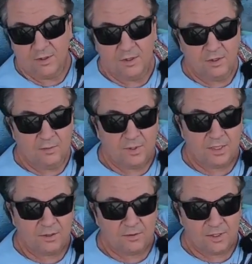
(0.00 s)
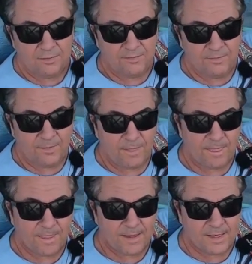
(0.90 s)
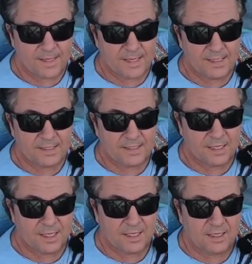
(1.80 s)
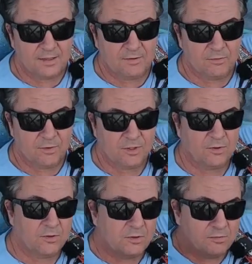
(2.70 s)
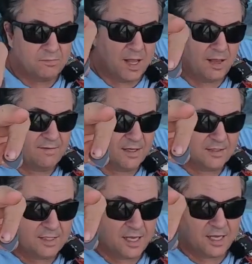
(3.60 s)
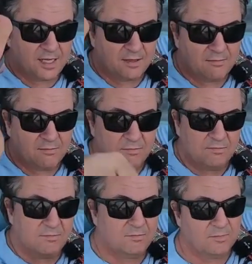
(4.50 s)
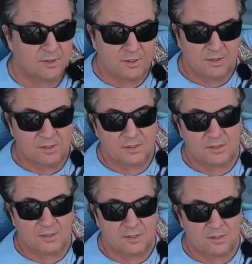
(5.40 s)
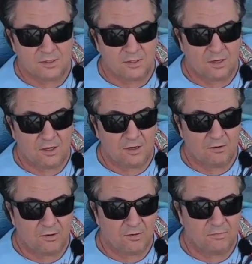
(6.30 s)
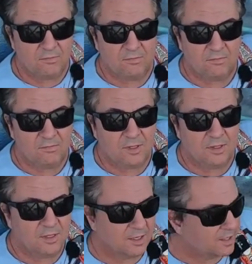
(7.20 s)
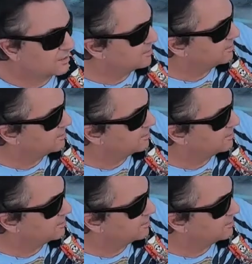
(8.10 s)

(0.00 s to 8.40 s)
But anyway, today is the day we all have our say. This is a little song I wrote. No, yeah.